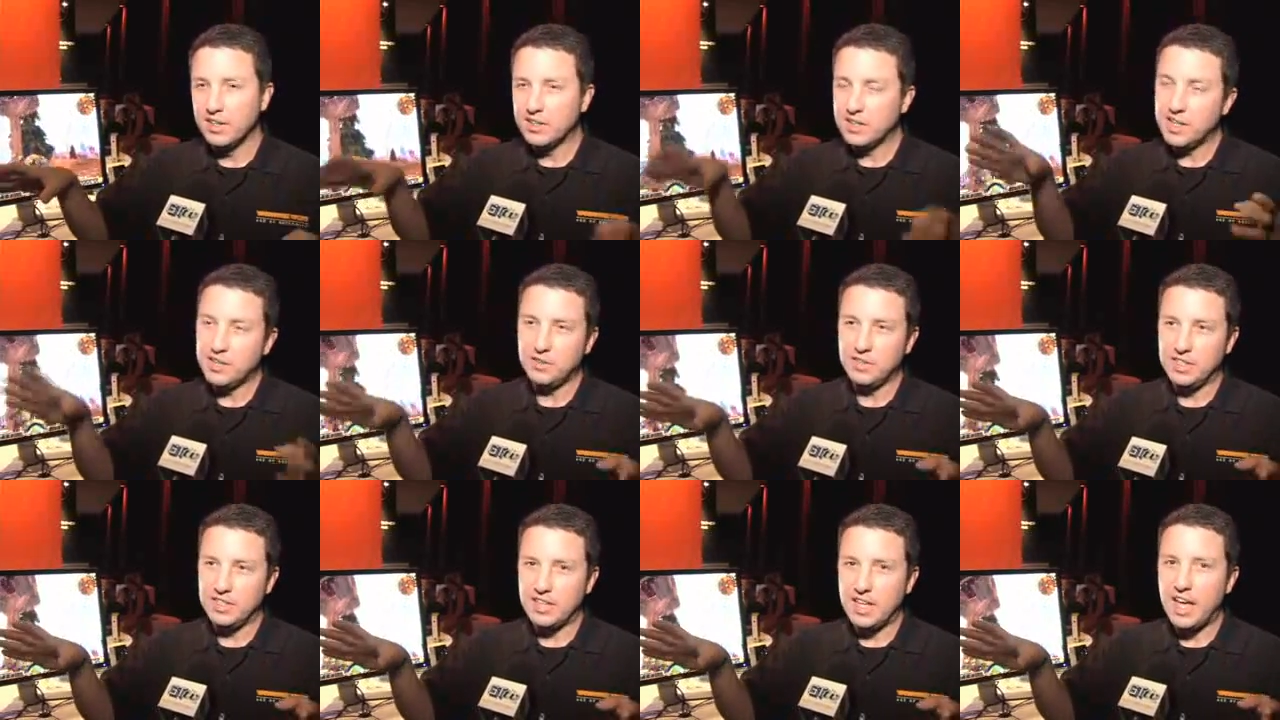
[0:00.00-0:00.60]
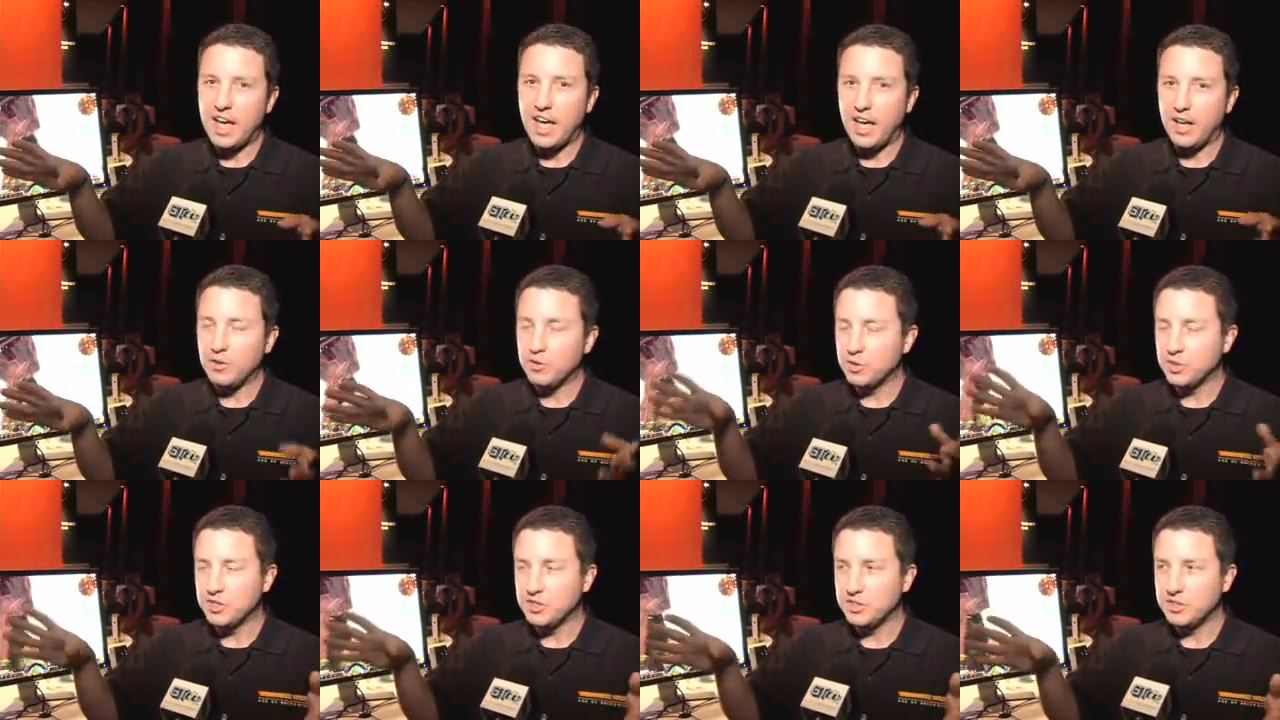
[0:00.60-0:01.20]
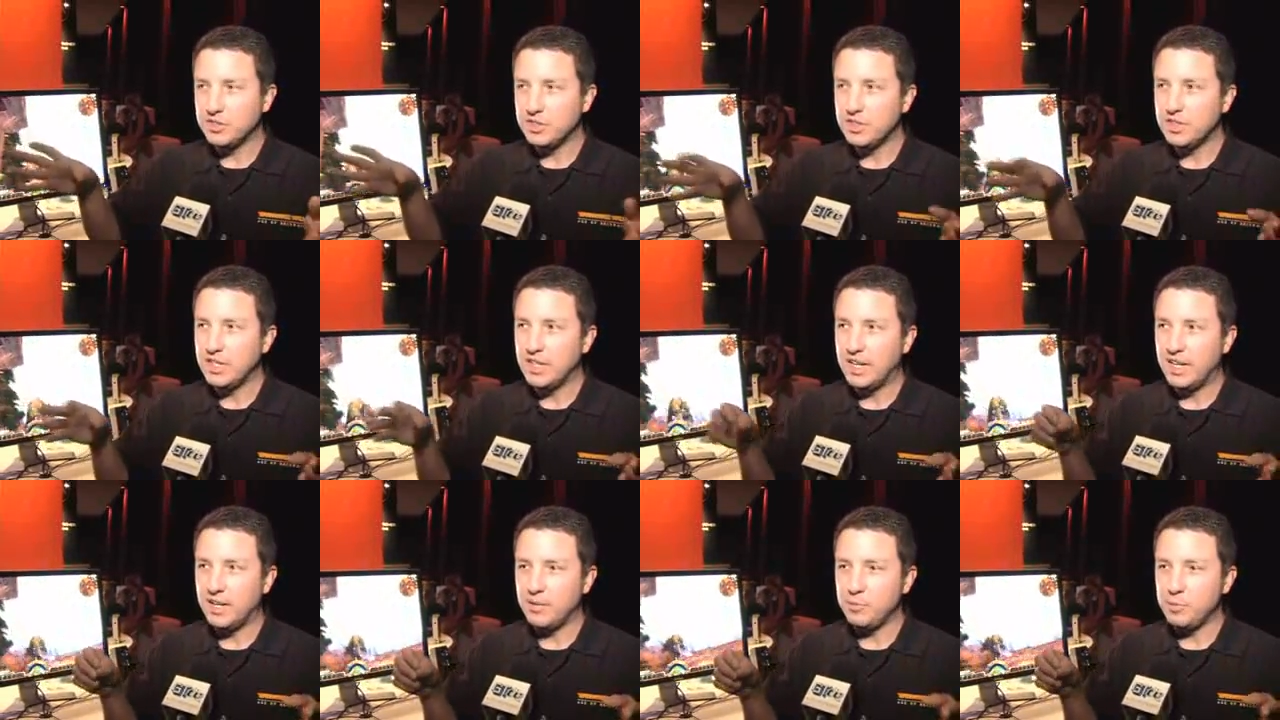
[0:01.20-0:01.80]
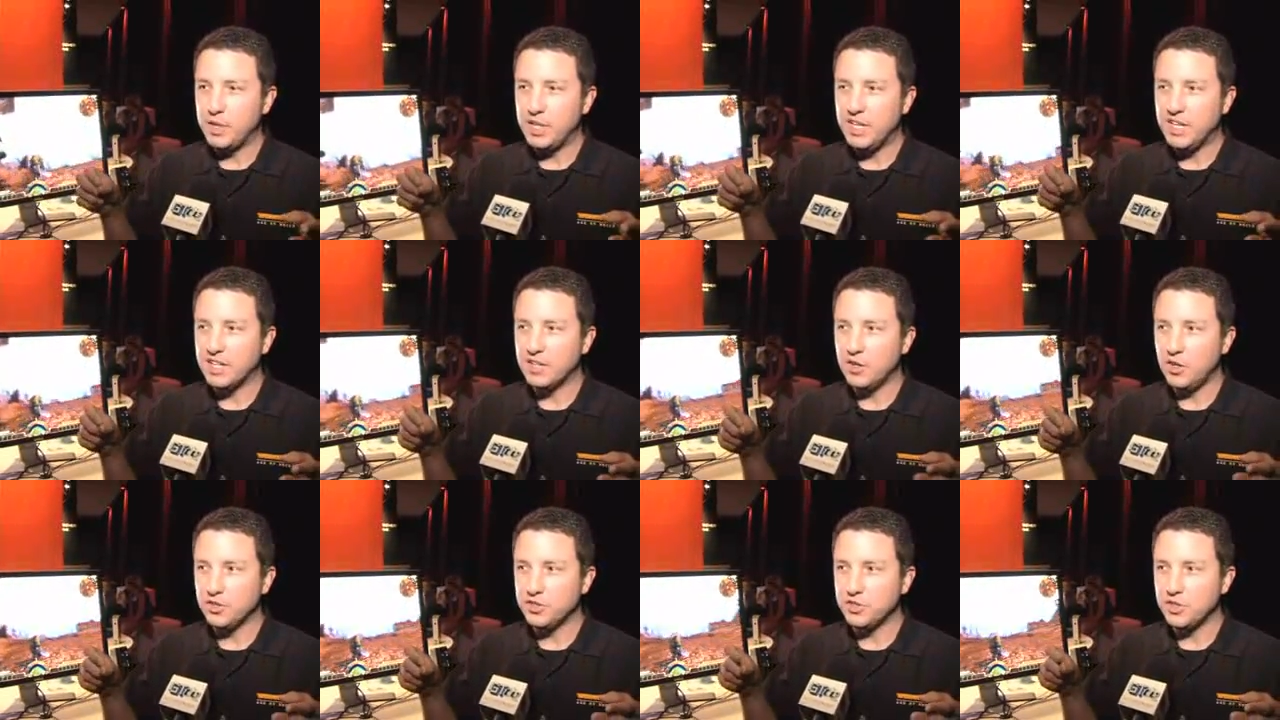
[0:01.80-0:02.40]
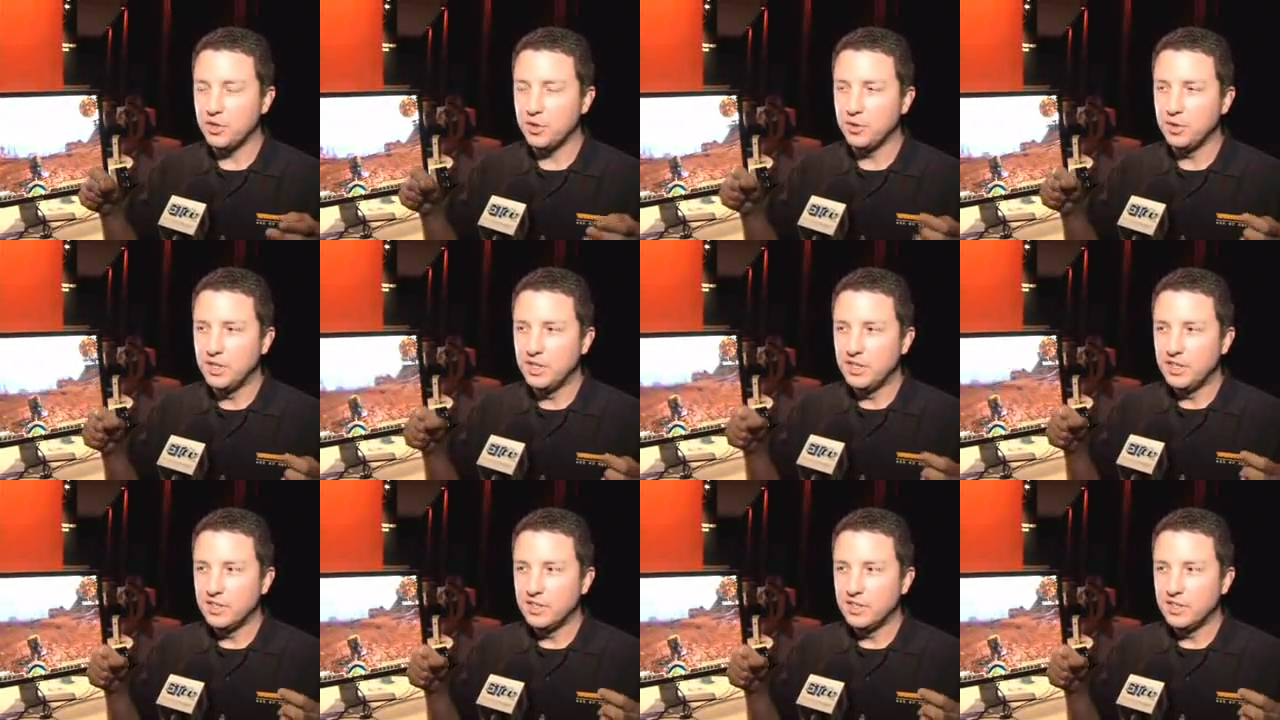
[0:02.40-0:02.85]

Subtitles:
Not only that, but he can also,